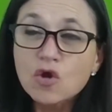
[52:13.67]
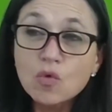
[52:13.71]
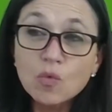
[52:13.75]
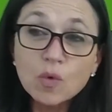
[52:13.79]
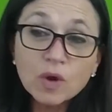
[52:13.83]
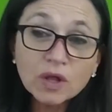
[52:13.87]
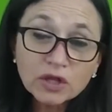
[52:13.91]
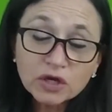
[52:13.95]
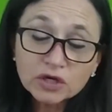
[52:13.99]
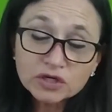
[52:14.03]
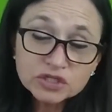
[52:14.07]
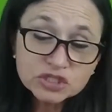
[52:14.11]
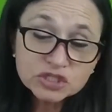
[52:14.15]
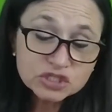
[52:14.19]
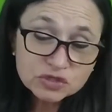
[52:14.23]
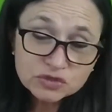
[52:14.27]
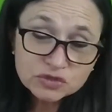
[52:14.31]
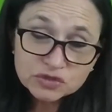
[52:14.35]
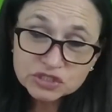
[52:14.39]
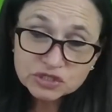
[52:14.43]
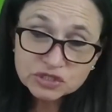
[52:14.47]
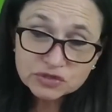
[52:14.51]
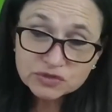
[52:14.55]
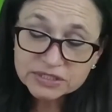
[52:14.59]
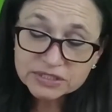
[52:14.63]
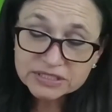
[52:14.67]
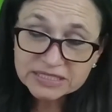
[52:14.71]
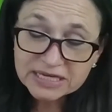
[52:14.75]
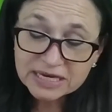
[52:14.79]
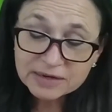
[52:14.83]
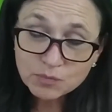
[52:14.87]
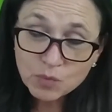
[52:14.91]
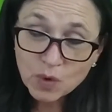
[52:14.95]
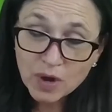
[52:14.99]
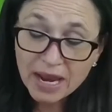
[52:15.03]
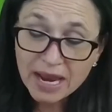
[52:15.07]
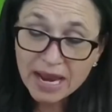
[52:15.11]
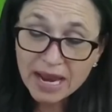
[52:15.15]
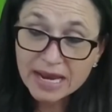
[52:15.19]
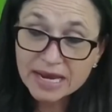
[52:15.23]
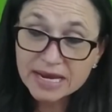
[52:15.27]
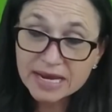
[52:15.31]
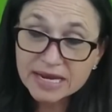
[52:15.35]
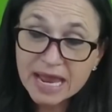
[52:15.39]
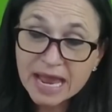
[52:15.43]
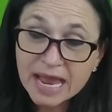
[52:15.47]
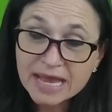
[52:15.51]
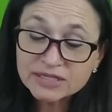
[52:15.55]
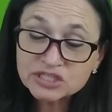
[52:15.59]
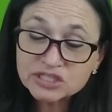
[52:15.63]
Well, our students are the same
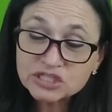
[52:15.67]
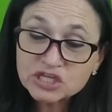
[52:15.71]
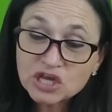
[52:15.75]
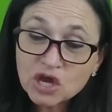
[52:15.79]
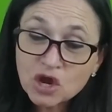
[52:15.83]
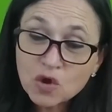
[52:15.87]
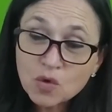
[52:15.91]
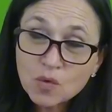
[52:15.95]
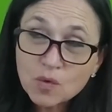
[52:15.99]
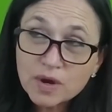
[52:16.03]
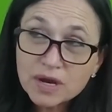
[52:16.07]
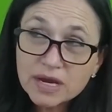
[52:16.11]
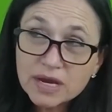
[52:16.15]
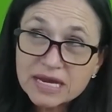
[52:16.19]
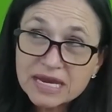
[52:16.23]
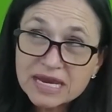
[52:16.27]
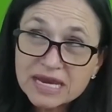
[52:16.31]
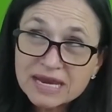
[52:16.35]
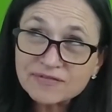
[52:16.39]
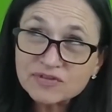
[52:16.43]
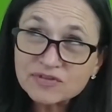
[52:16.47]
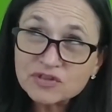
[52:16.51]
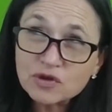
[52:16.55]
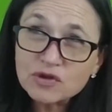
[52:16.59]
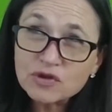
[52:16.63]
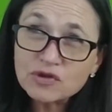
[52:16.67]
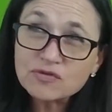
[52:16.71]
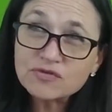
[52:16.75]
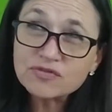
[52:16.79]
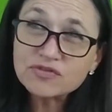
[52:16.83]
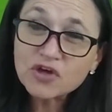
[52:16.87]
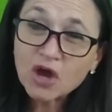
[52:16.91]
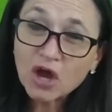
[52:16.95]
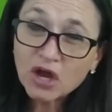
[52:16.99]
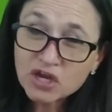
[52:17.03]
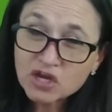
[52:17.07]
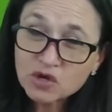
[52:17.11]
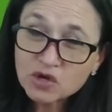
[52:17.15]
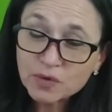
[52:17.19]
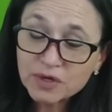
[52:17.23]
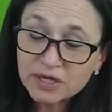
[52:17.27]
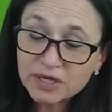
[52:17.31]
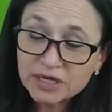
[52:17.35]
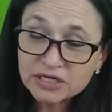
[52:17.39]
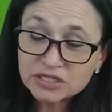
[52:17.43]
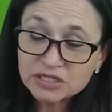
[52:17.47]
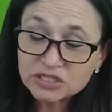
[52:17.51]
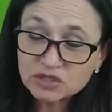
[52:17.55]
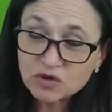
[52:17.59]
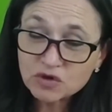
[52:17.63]
way. And so even though you thought you were
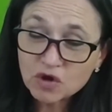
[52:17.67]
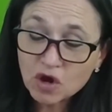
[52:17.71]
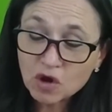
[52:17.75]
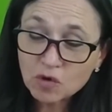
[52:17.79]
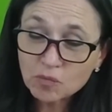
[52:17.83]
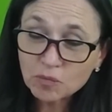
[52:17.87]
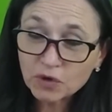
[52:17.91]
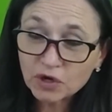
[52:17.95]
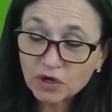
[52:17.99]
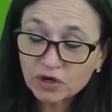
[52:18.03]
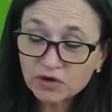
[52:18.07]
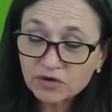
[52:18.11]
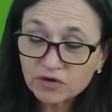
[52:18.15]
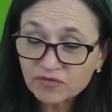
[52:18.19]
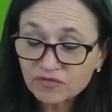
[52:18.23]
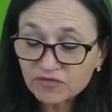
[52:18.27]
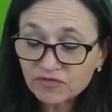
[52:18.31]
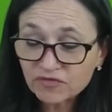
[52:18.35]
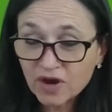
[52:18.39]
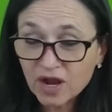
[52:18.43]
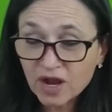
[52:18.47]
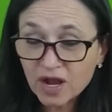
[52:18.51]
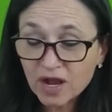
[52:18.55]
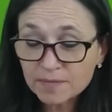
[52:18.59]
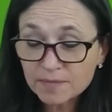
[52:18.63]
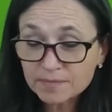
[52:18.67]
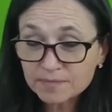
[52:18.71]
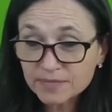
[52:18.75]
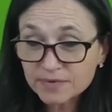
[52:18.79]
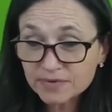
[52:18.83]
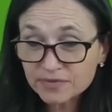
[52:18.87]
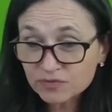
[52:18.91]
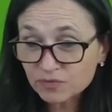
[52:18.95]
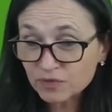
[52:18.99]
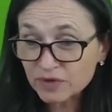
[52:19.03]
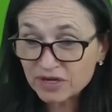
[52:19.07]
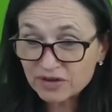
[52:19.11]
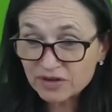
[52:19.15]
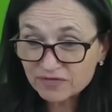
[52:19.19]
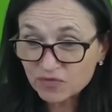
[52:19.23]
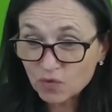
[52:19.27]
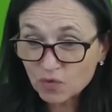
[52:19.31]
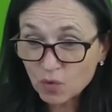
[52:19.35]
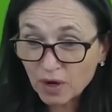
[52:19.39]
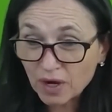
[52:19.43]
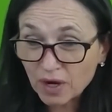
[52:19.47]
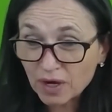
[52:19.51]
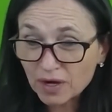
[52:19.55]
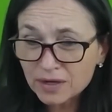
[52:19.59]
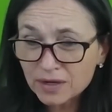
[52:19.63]
going to do homework from 3 to
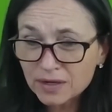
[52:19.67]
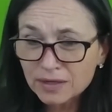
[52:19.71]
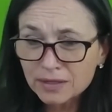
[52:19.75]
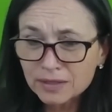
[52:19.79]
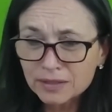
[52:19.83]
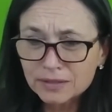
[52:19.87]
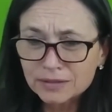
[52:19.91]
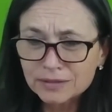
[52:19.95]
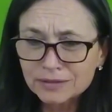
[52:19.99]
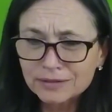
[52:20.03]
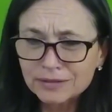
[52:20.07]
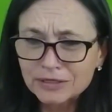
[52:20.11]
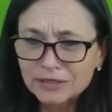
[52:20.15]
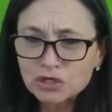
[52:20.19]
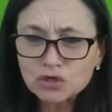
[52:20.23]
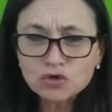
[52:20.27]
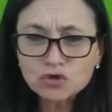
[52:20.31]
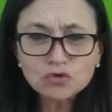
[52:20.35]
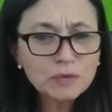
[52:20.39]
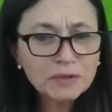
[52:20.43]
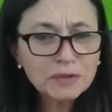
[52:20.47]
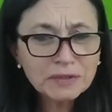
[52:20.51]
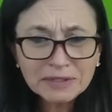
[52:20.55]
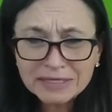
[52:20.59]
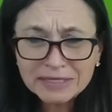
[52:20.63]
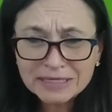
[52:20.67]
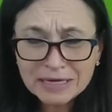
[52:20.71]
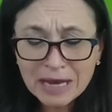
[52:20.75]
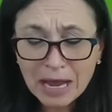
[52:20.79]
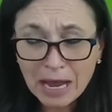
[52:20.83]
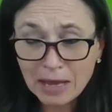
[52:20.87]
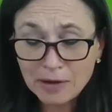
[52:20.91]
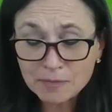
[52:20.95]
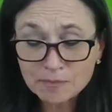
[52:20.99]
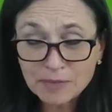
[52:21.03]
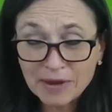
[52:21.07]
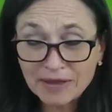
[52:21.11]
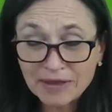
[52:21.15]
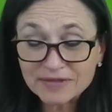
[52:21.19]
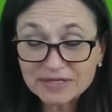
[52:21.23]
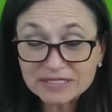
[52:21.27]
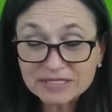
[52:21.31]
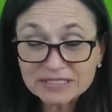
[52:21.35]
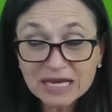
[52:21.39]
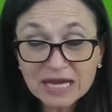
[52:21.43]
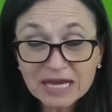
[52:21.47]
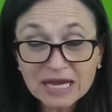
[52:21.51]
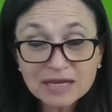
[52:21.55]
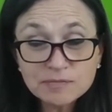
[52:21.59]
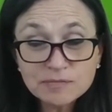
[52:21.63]
4, you're really not. By the
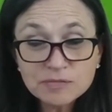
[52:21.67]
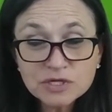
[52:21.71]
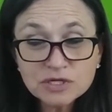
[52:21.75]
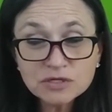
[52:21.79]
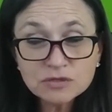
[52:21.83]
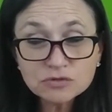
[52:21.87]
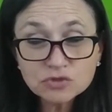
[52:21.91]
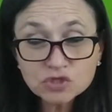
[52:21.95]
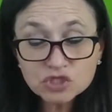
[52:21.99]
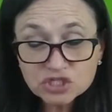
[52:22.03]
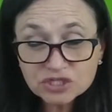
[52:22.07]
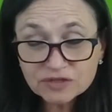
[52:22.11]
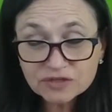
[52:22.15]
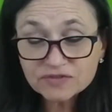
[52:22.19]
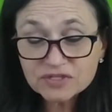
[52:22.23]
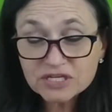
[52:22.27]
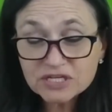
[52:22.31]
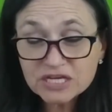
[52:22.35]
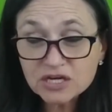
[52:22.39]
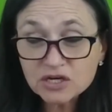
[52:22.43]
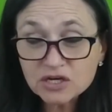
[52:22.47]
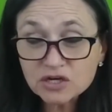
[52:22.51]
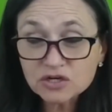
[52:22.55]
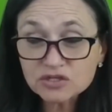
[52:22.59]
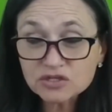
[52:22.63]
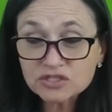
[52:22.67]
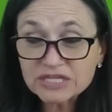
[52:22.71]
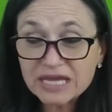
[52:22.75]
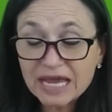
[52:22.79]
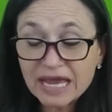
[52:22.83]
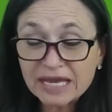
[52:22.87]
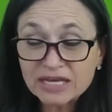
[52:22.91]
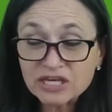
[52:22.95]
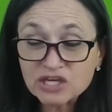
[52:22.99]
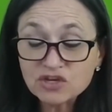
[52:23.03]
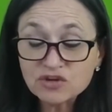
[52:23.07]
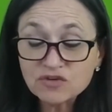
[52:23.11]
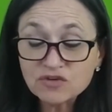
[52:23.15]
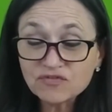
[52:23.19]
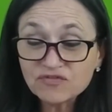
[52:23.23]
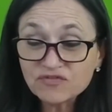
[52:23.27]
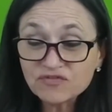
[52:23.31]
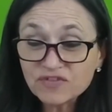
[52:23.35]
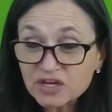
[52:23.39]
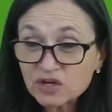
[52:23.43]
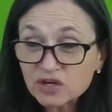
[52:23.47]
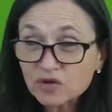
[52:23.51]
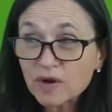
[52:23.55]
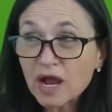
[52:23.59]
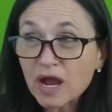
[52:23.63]
time you shift gears and you
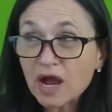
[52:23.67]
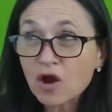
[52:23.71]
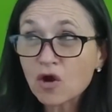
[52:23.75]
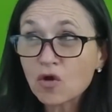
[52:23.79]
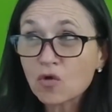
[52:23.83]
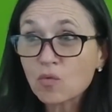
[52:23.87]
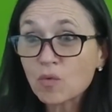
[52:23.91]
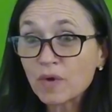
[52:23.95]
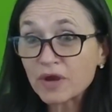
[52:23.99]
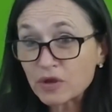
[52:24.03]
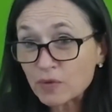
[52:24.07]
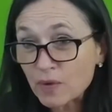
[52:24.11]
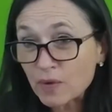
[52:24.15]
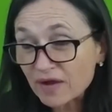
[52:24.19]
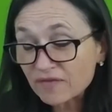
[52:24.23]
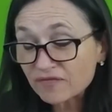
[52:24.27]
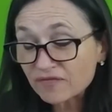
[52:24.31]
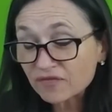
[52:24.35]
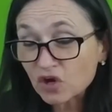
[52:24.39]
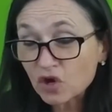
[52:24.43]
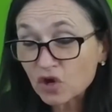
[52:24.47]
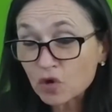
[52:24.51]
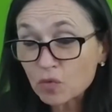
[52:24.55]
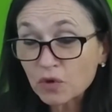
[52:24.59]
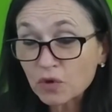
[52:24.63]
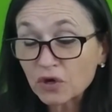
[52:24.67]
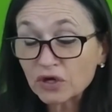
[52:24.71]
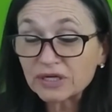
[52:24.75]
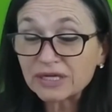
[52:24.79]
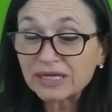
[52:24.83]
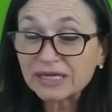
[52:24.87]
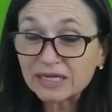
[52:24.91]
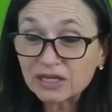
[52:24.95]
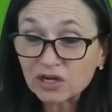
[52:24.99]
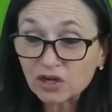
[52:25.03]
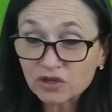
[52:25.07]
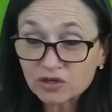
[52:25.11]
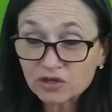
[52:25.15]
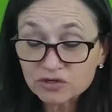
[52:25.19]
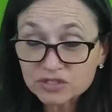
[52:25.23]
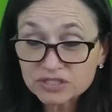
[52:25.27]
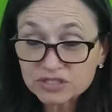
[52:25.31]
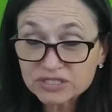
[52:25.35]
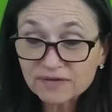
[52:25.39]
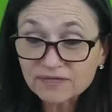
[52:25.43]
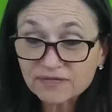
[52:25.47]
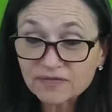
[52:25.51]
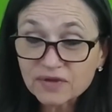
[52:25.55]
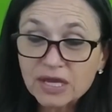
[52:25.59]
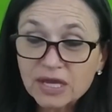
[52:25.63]
figure out what you have for homework and get all your
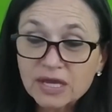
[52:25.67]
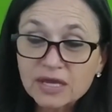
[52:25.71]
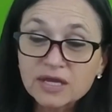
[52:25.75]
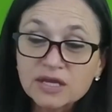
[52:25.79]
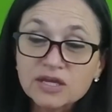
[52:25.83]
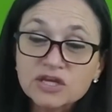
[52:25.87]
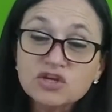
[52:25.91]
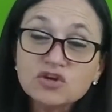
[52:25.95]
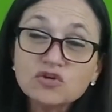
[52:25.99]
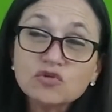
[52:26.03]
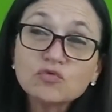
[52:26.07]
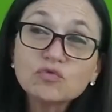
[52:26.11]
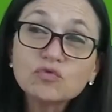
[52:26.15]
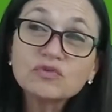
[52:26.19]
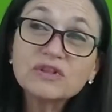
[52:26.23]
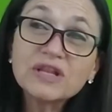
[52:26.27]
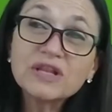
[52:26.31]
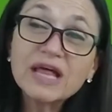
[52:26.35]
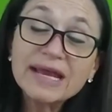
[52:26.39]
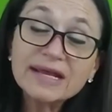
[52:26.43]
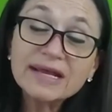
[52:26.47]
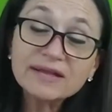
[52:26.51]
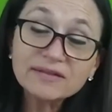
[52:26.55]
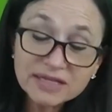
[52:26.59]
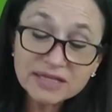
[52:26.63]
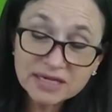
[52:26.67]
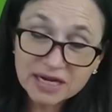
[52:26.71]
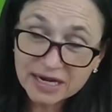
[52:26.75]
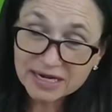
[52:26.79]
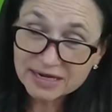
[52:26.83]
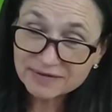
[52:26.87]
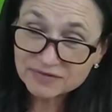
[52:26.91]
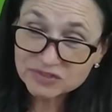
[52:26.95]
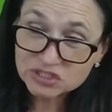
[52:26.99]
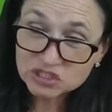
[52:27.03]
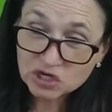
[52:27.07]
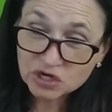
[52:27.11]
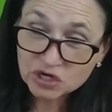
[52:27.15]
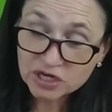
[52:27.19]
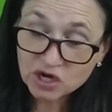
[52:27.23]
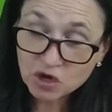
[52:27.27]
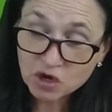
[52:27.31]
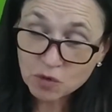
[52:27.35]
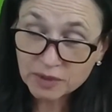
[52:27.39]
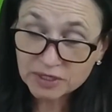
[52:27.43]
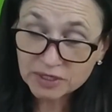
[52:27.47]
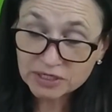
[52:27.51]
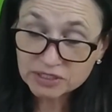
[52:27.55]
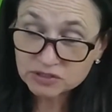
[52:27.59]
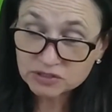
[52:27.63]
stuff, you're likely not even starting
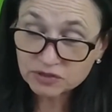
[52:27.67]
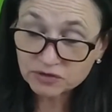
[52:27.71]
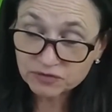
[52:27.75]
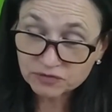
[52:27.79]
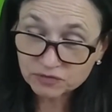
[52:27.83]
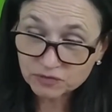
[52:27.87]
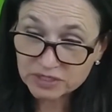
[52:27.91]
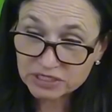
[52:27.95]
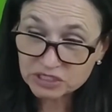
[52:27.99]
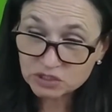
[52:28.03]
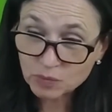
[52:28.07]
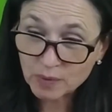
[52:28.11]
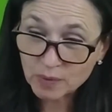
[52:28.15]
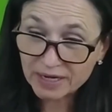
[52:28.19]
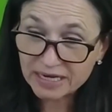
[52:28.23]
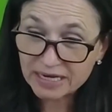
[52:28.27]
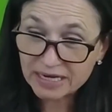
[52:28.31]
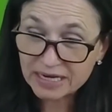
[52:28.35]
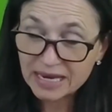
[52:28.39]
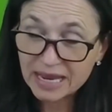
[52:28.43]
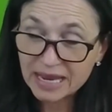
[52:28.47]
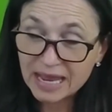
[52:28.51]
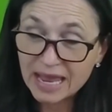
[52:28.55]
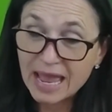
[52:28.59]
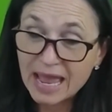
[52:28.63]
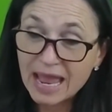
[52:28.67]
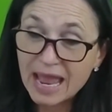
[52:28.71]
homework until 3:20.